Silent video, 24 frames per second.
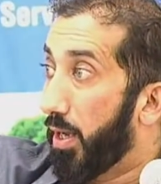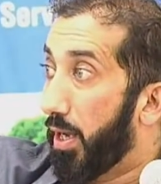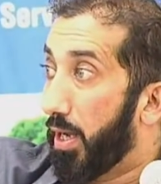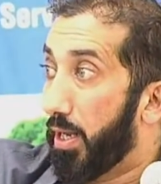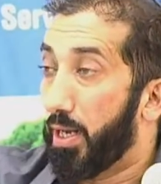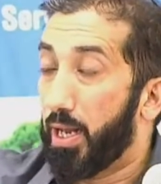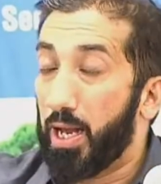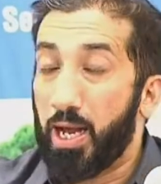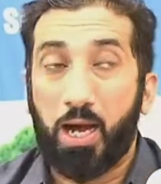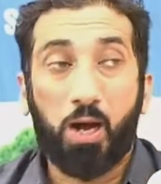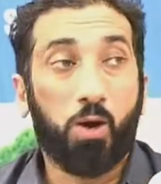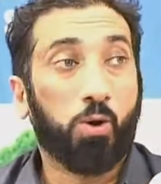
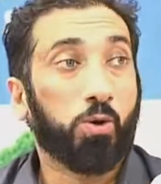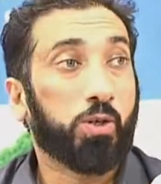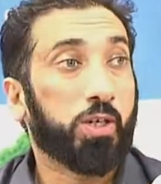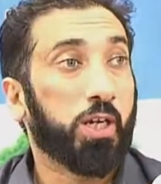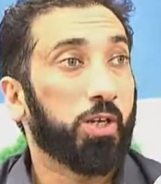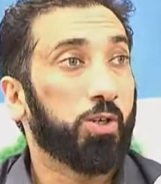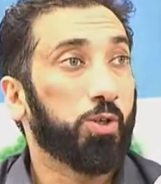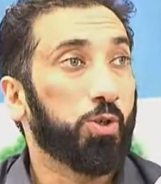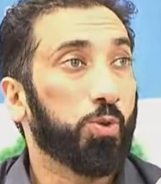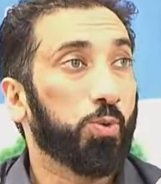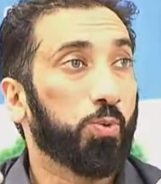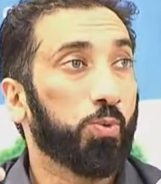And how
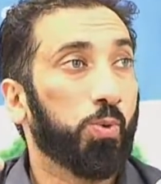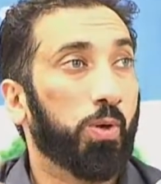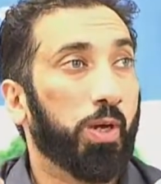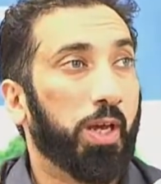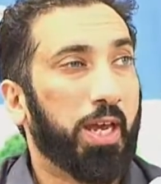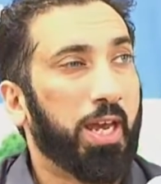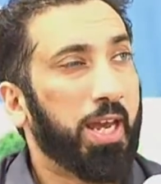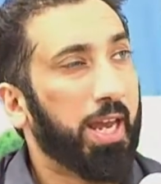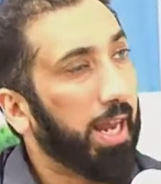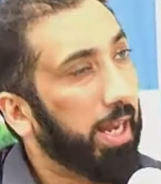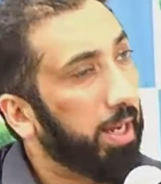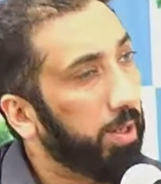can you
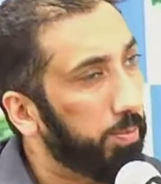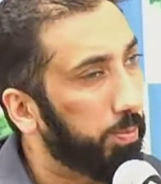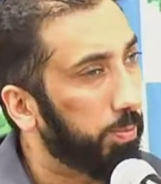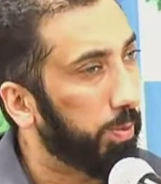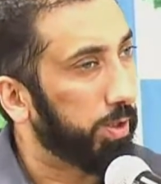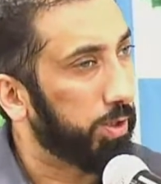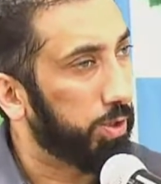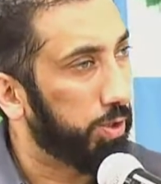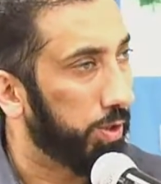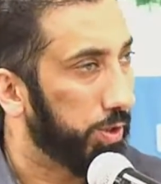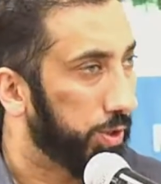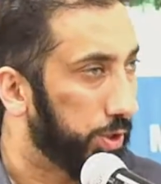hate
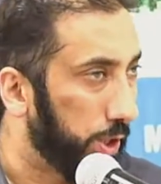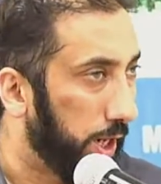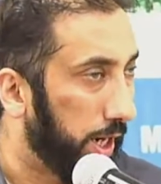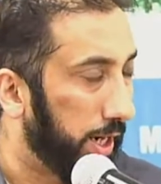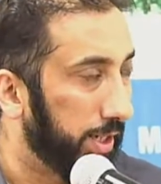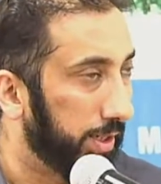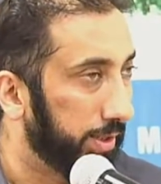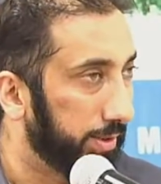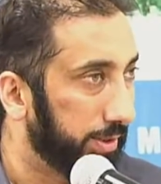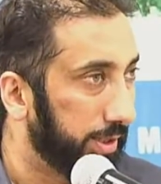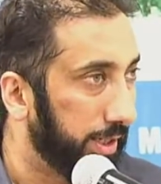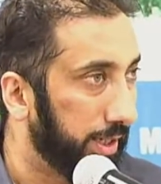what your
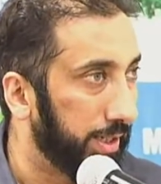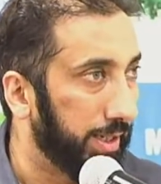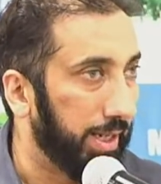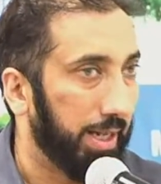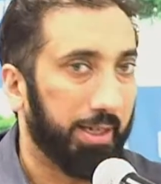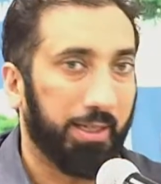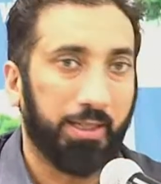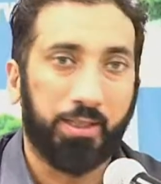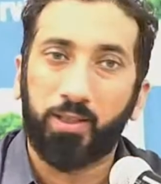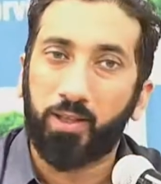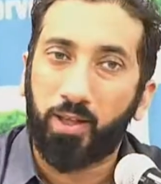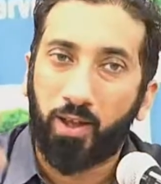child did
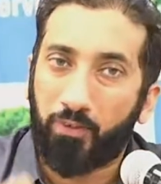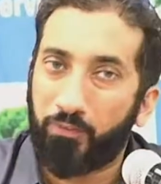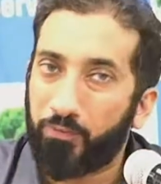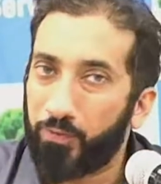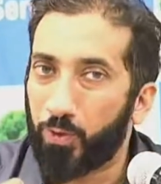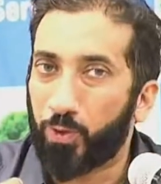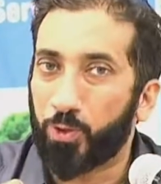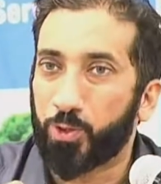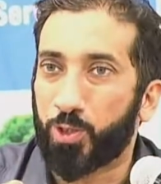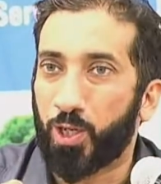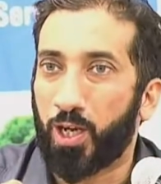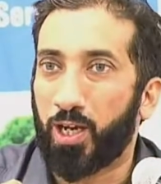and love
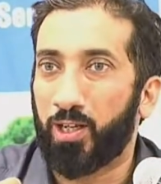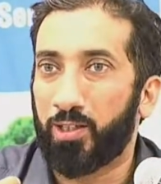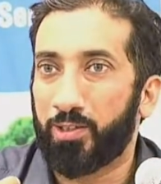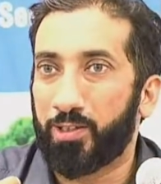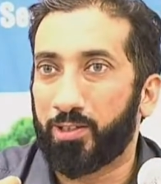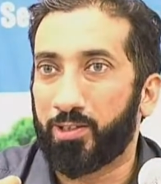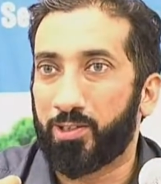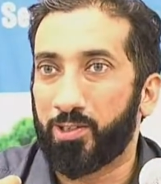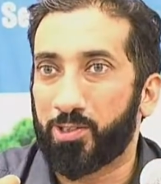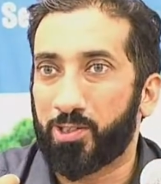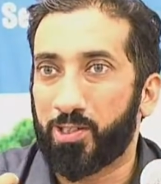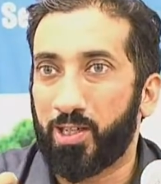your child
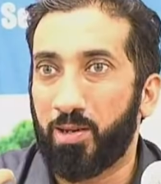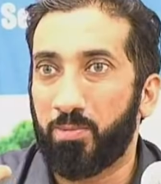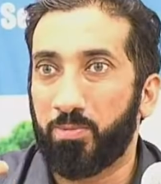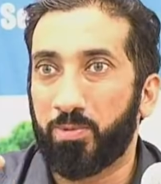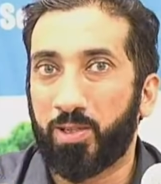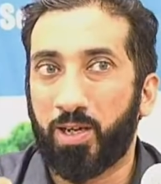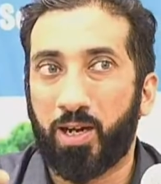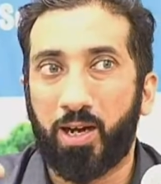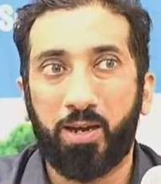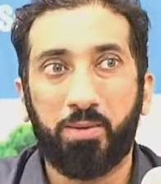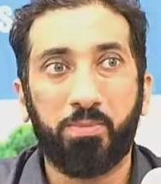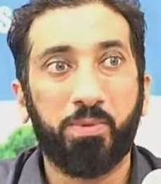at the same
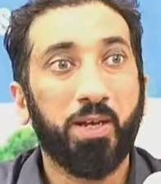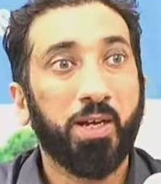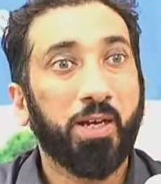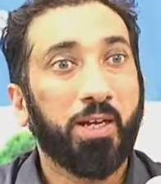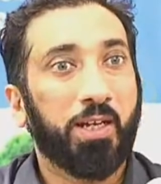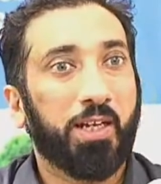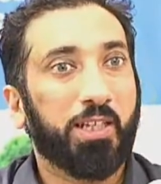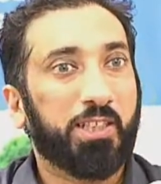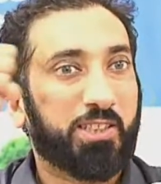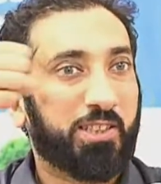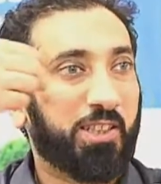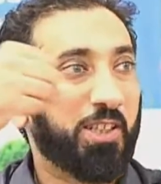time?
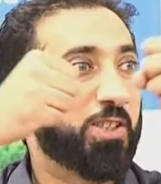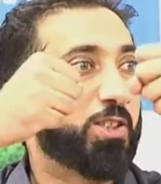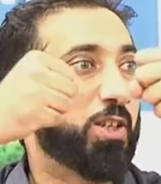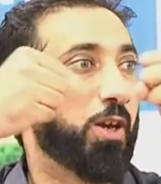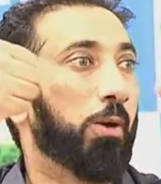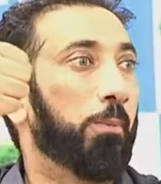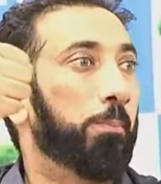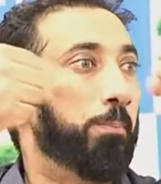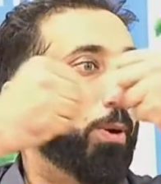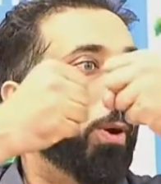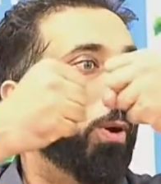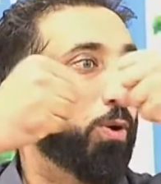It's these
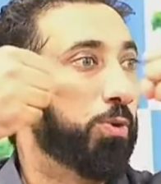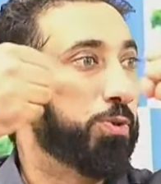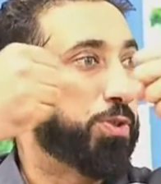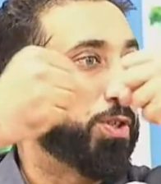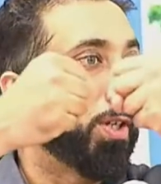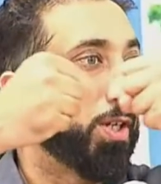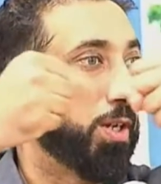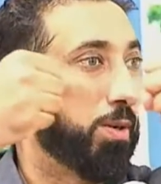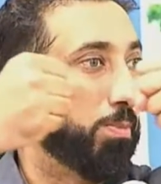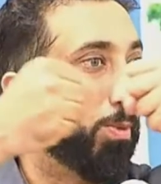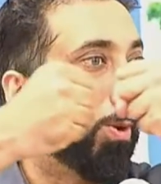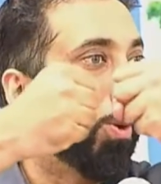
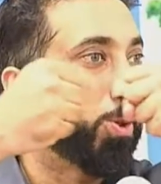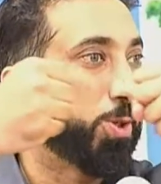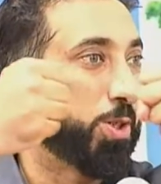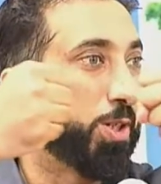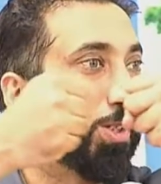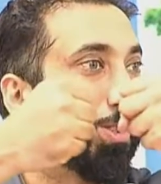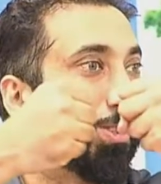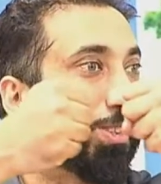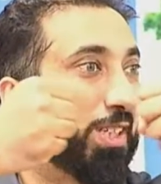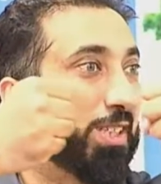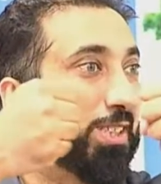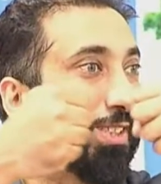opposing
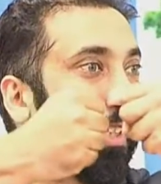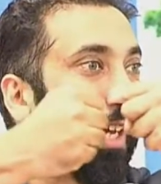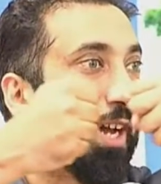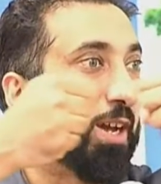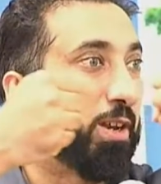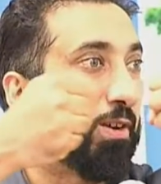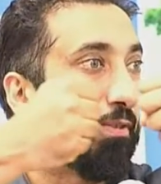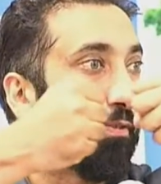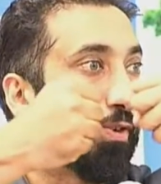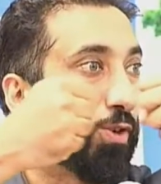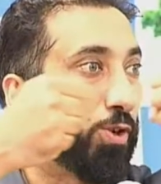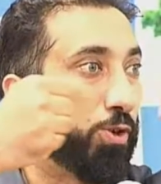emotions
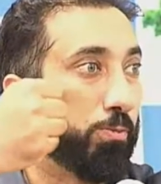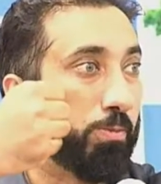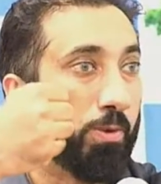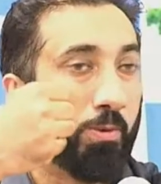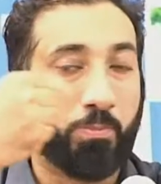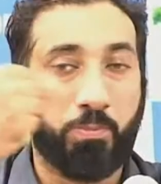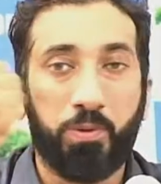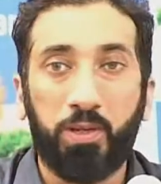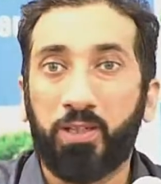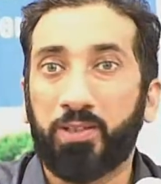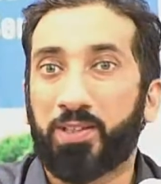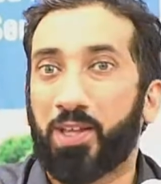inside of a
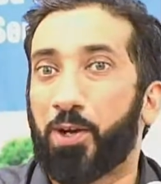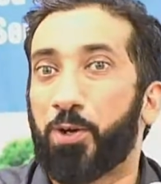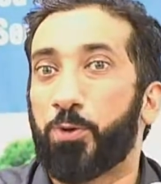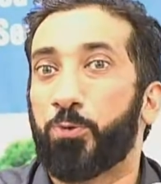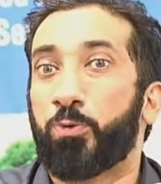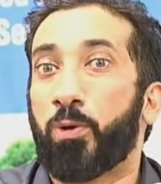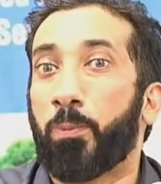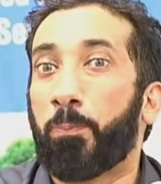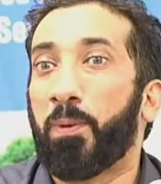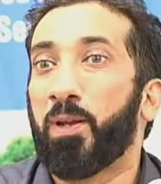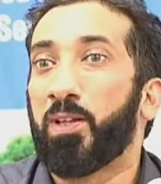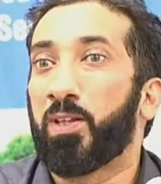human being that are
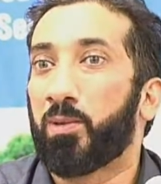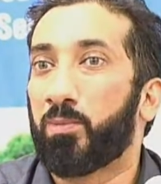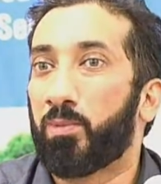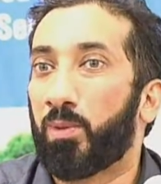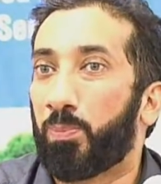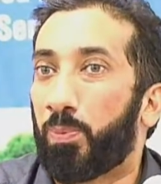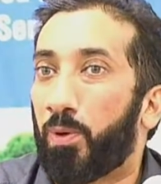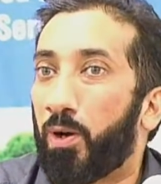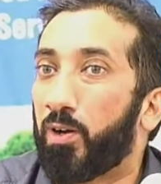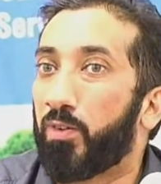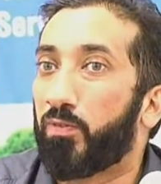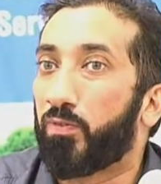ripping them
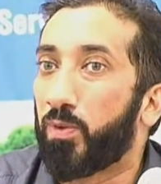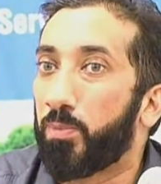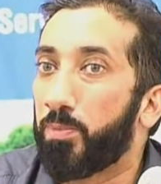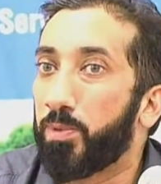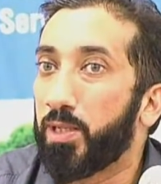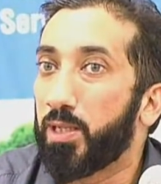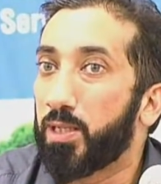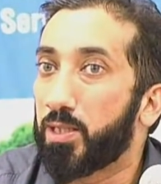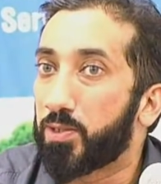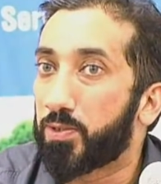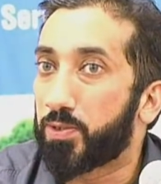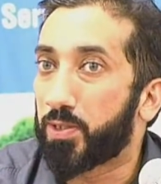apart from
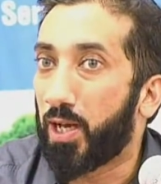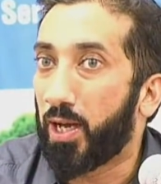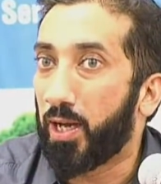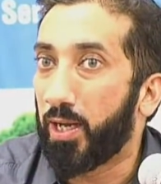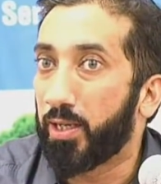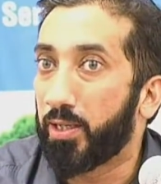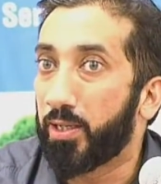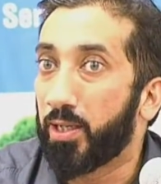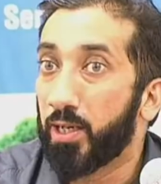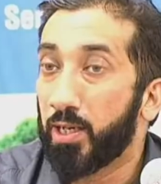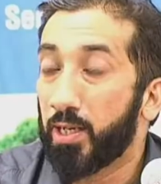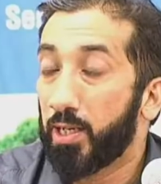the
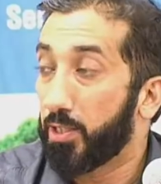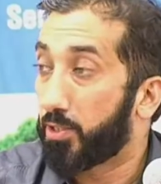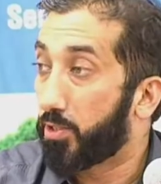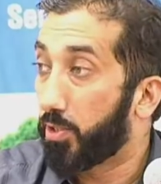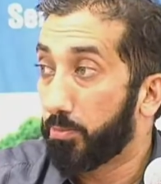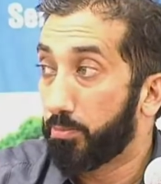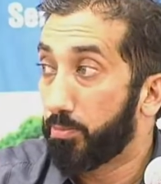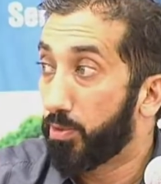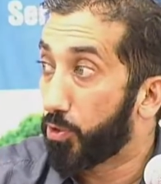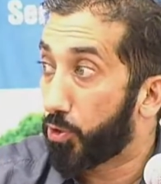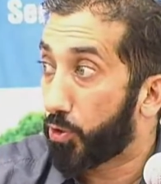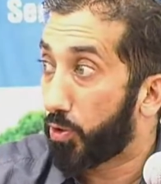inside. It's
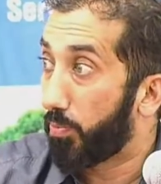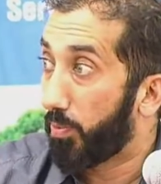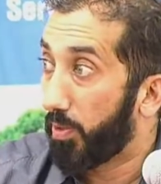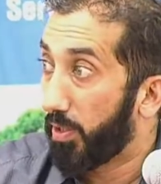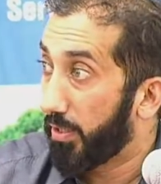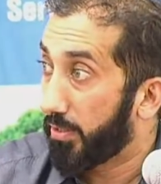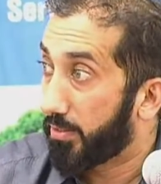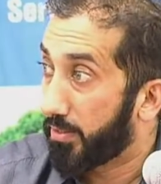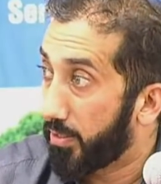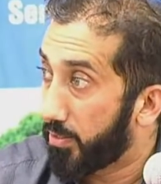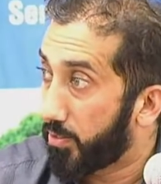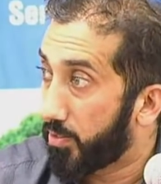a miserable
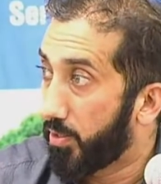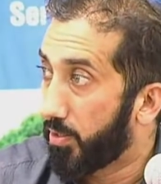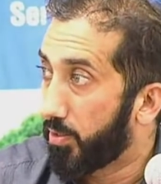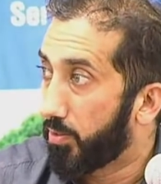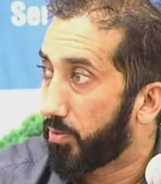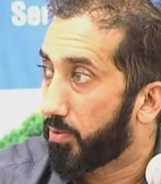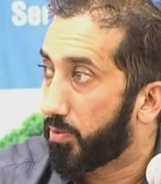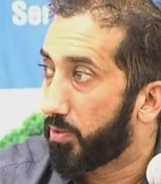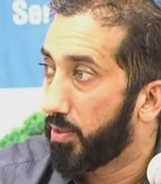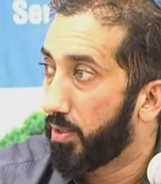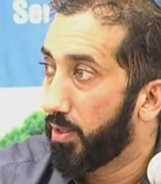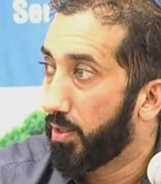
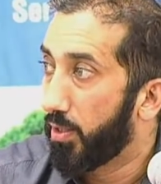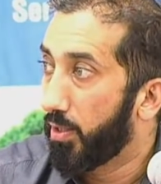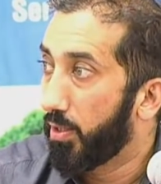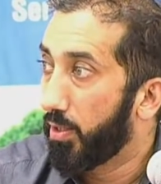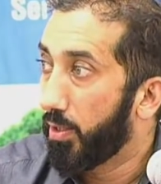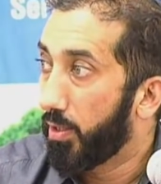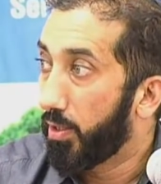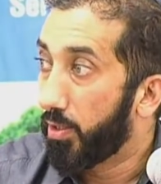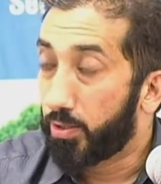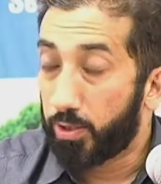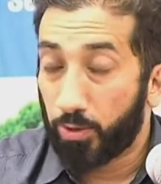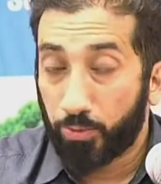existence.
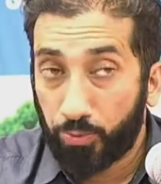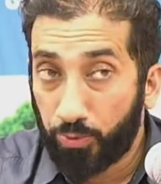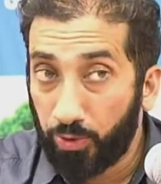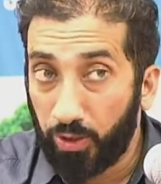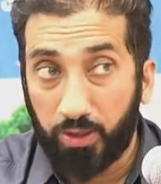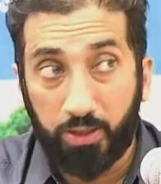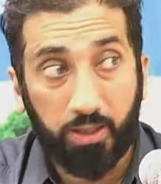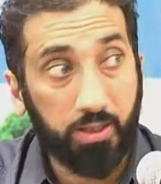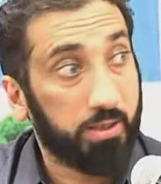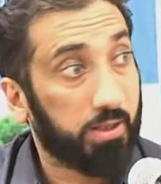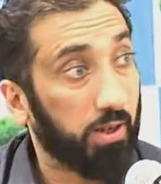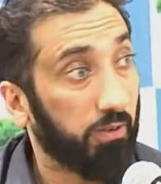It's a
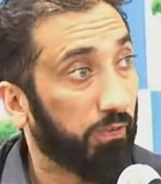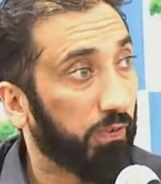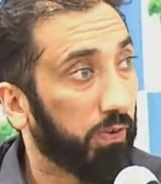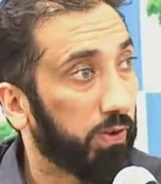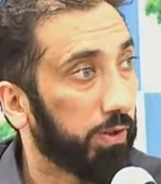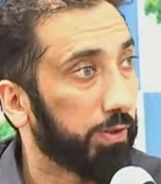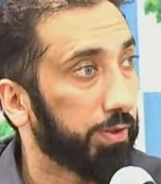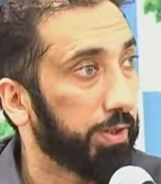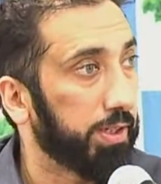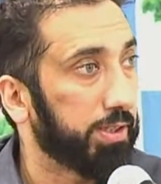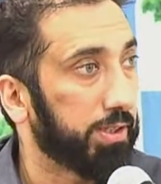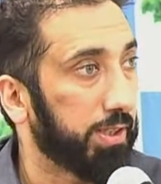really
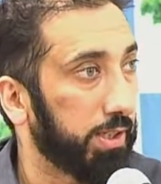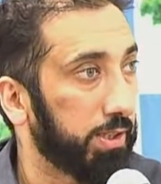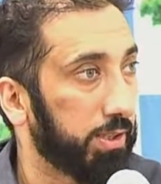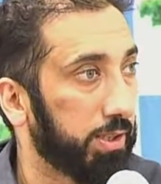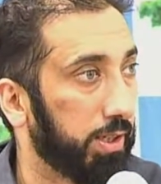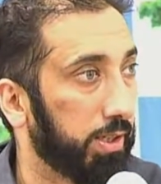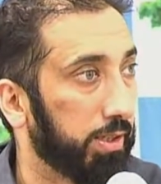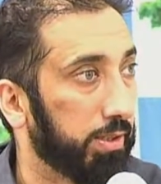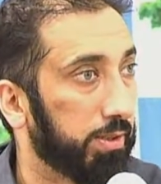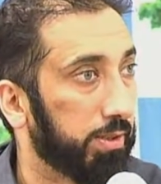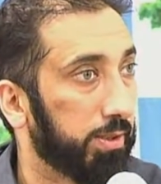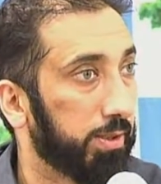difficult
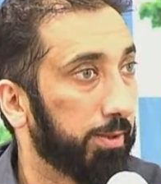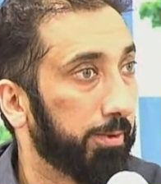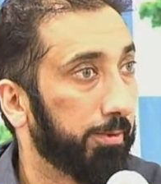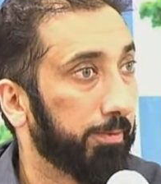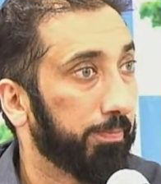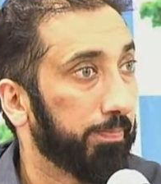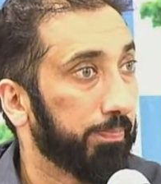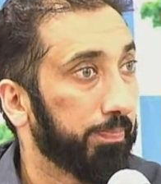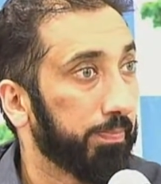existence.